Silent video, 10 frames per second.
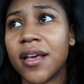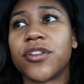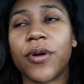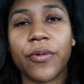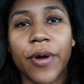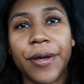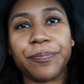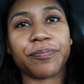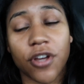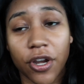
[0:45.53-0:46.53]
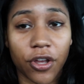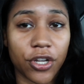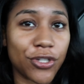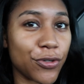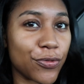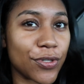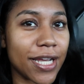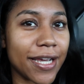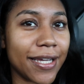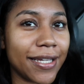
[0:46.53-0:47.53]
So anyway, starting on a
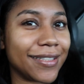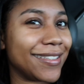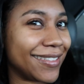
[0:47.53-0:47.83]
Tuesday.